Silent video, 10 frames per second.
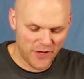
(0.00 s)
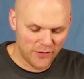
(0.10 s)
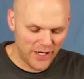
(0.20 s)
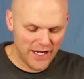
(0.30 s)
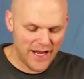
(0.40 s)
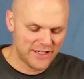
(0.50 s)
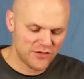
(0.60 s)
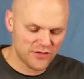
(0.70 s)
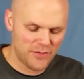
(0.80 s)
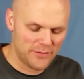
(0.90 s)
All right, I had to
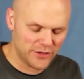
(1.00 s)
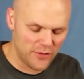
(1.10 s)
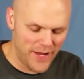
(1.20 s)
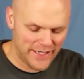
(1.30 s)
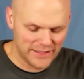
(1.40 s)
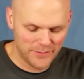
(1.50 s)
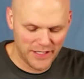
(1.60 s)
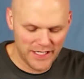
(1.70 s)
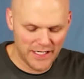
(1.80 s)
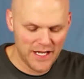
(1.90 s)
use a bubble to go back at the
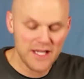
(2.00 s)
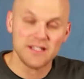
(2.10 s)
beginning.